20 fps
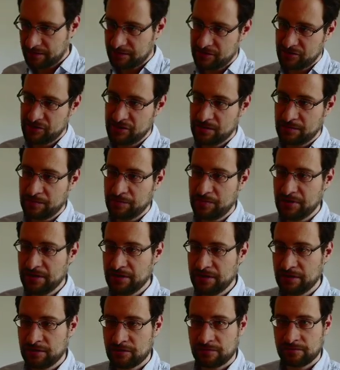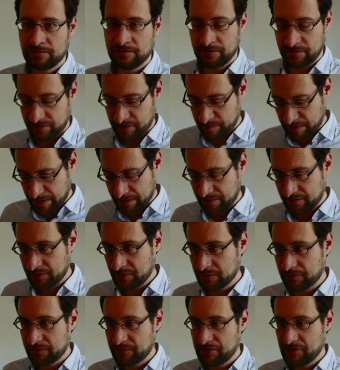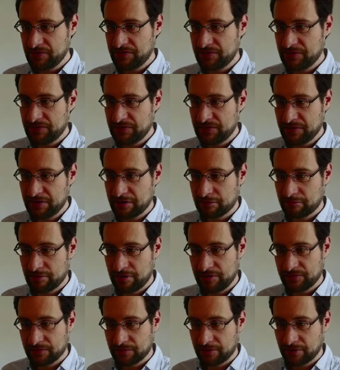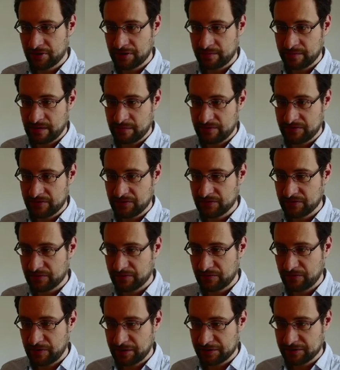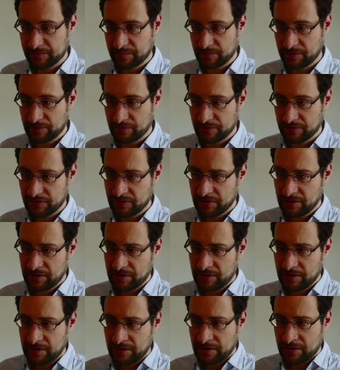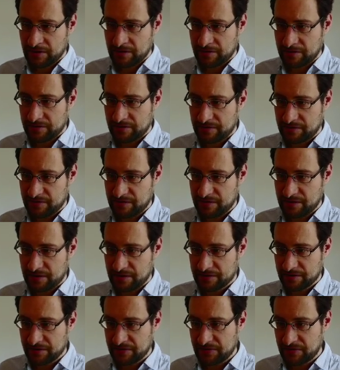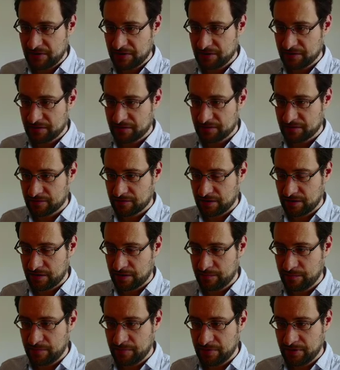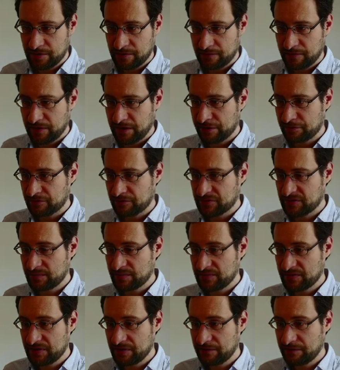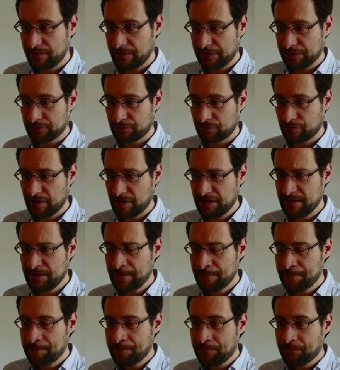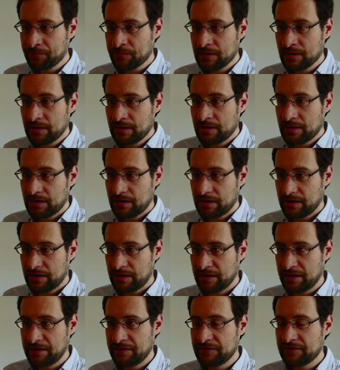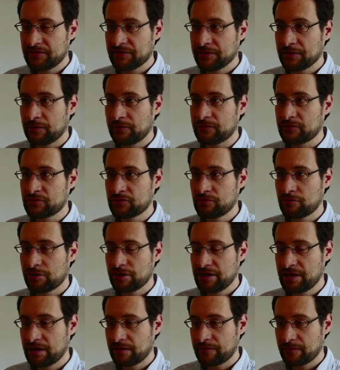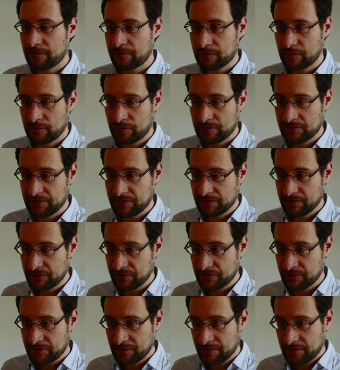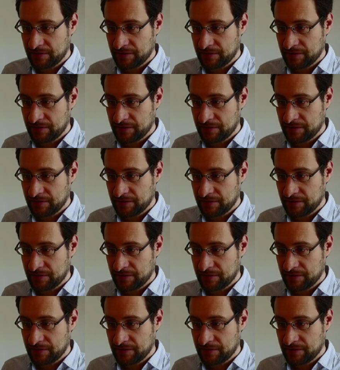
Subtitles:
GMP dependency of GCC already sorted, and maybe this fails because the other thing, MPFA or something, failed already. And sure enough, of course, this